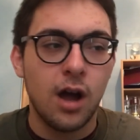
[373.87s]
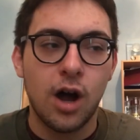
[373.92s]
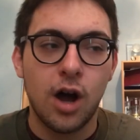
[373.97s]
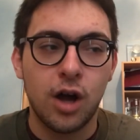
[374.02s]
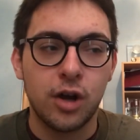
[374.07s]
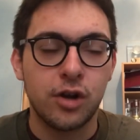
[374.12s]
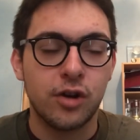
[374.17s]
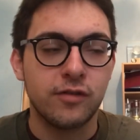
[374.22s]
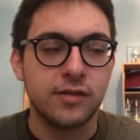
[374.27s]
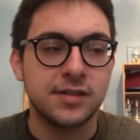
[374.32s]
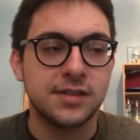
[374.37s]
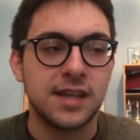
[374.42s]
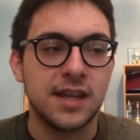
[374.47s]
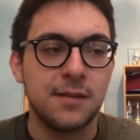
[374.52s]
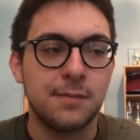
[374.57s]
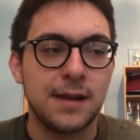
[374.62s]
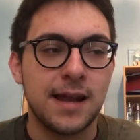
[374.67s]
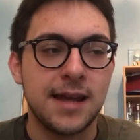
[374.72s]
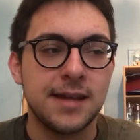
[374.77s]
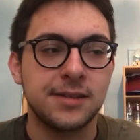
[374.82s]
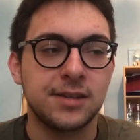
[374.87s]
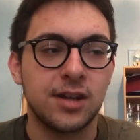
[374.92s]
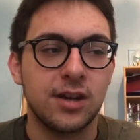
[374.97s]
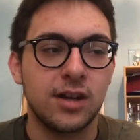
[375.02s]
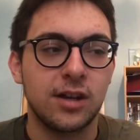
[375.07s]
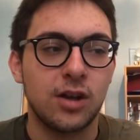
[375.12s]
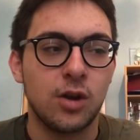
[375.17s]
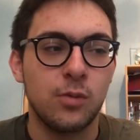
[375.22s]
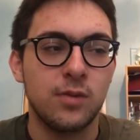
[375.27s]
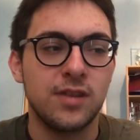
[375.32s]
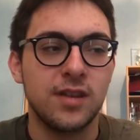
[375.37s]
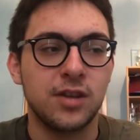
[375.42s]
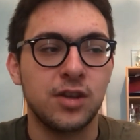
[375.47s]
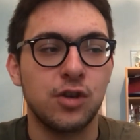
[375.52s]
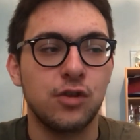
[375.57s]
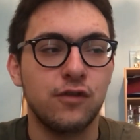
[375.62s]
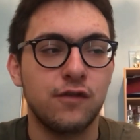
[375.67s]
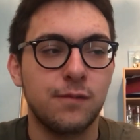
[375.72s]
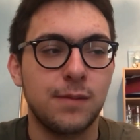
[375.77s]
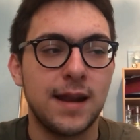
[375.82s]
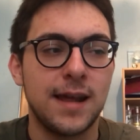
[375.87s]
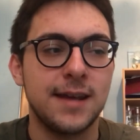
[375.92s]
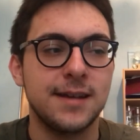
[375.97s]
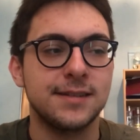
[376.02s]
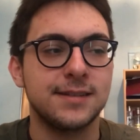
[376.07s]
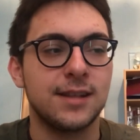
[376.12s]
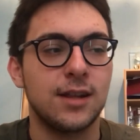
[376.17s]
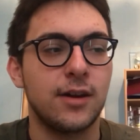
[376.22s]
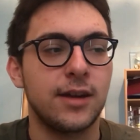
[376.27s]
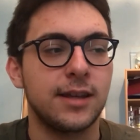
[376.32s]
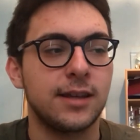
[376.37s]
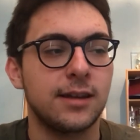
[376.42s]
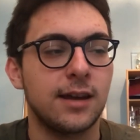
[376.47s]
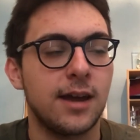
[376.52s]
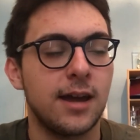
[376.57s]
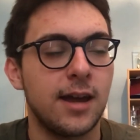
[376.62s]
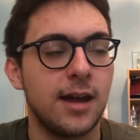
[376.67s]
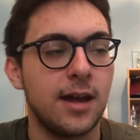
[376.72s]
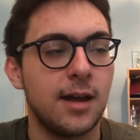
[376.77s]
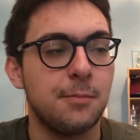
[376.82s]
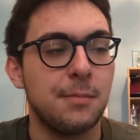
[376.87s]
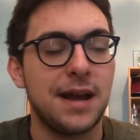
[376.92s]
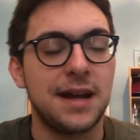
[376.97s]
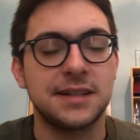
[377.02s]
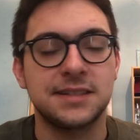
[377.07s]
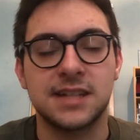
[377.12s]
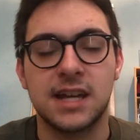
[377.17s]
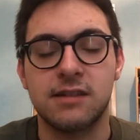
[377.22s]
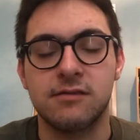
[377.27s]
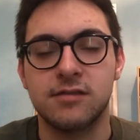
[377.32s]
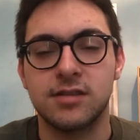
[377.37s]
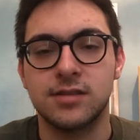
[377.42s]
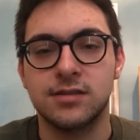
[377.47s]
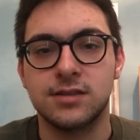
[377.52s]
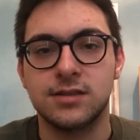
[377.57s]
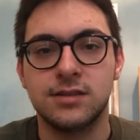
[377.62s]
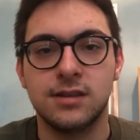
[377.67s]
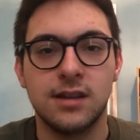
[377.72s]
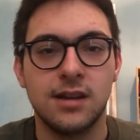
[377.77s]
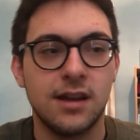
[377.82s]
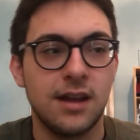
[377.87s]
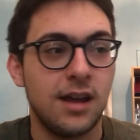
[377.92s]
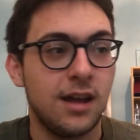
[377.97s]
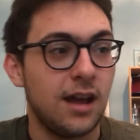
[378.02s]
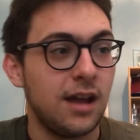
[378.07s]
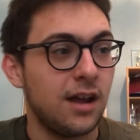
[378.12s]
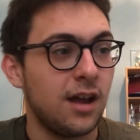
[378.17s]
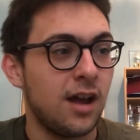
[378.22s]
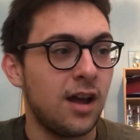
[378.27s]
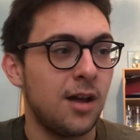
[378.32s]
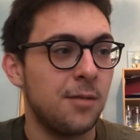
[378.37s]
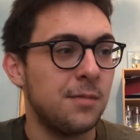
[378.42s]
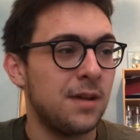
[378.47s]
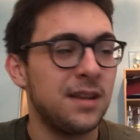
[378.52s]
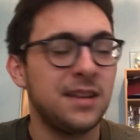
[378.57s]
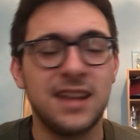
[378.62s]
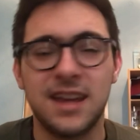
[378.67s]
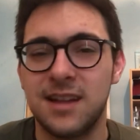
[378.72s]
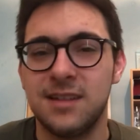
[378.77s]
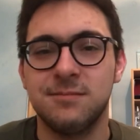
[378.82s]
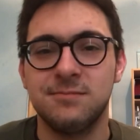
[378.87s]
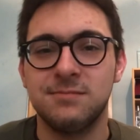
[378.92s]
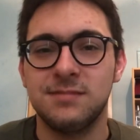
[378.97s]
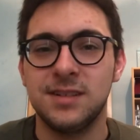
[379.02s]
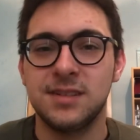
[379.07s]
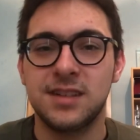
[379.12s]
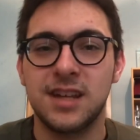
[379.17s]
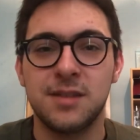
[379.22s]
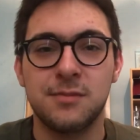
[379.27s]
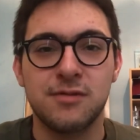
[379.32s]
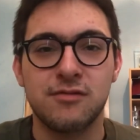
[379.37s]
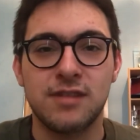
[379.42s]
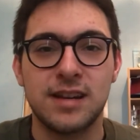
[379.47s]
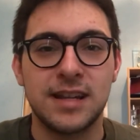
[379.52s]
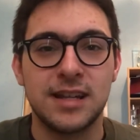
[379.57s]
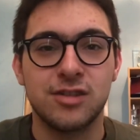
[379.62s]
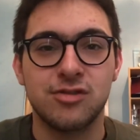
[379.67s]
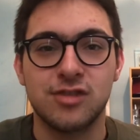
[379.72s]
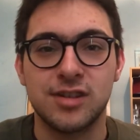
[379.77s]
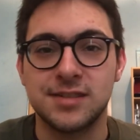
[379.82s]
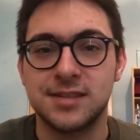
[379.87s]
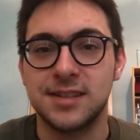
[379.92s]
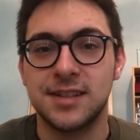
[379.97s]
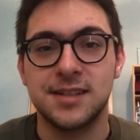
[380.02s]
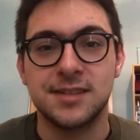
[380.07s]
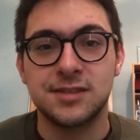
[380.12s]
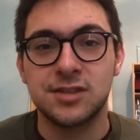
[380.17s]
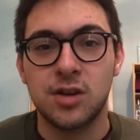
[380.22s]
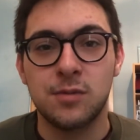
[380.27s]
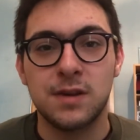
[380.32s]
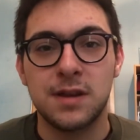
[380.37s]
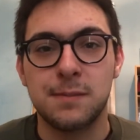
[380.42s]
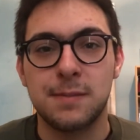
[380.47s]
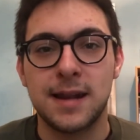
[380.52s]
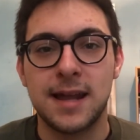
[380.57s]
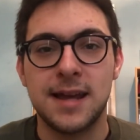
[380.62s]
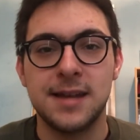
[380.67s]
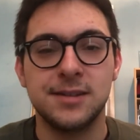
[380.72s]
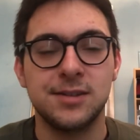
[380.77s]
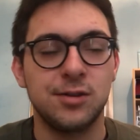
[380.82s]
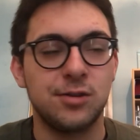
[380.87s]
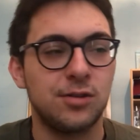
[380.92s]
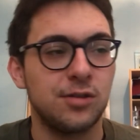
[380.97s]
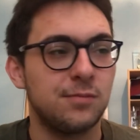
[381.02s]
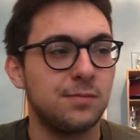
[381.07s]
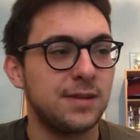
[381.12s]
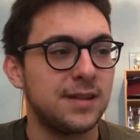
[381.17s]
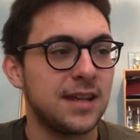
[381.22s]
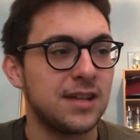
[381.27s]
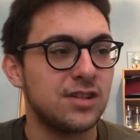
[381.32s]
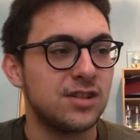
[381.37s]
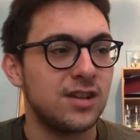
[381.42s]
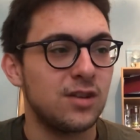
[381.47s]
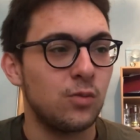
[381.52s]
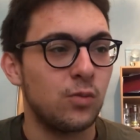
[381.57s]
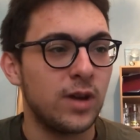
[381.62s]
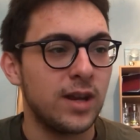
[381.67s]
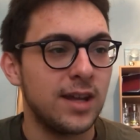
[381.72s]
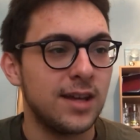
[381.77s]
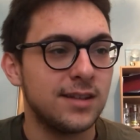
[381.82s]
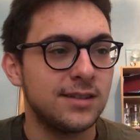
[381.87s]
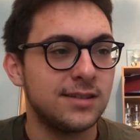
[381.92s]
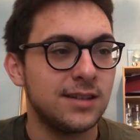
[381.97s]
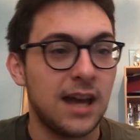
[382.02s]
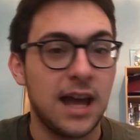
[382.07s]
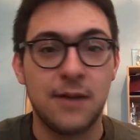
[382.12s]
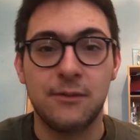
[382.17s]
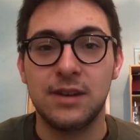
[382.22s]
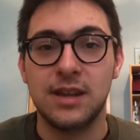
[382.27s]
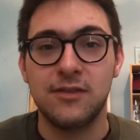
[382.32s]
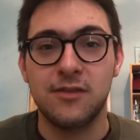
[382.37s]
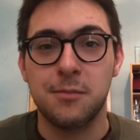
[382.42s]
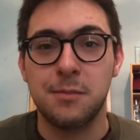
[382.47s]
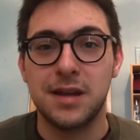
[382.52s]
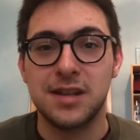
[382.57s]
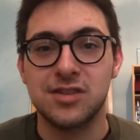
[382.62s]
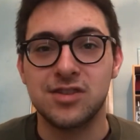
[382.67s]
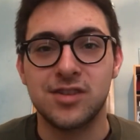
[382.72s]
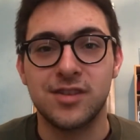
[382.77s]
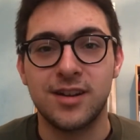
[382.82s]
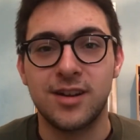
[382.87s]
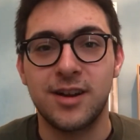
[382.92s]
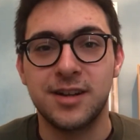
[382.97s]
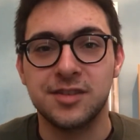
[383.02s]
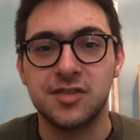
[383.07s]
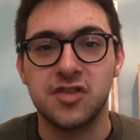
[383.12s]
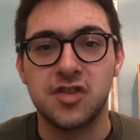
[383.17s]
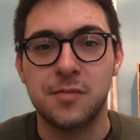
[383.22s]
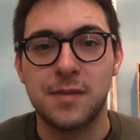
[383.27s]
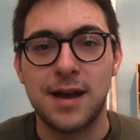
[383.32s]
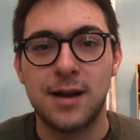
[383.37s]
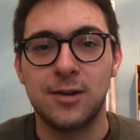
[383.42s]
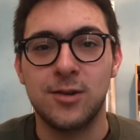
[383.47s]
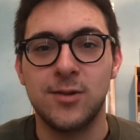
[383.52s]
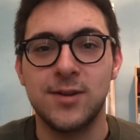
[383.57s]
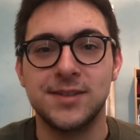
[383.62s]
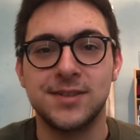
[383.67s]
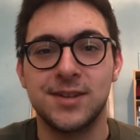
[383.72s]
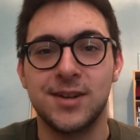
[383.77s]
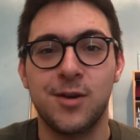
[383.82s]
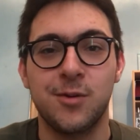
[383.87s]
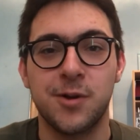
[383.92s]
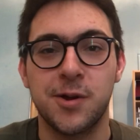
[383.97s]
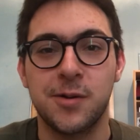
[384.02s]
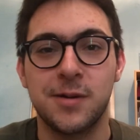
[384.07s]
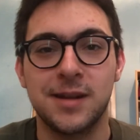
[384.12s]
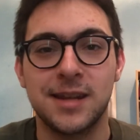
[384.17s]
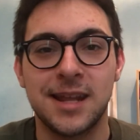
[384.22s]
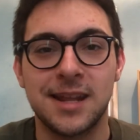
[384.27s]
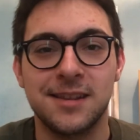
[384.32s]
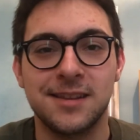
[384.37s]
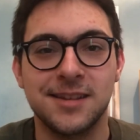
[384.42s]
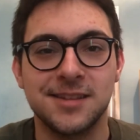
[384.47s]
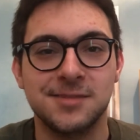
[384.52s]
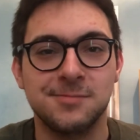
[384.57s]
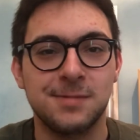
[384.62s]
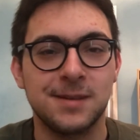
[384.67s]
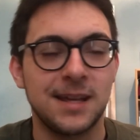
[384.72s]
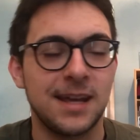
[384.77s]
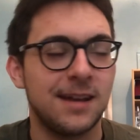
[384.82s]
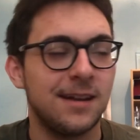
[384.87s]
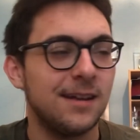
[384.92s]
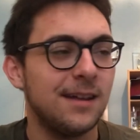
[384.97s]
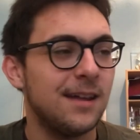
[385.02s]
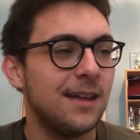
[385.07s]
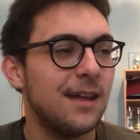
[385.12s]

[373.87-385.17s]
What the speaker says: Are Norwich City players going to go with the youth players like Max Aarons? And yeah, it's going to be really interesting. There's so many players who could potentially win it. I haven't even mentioned the likes of Jamal Lewis and Ono Hernandez, but yeah.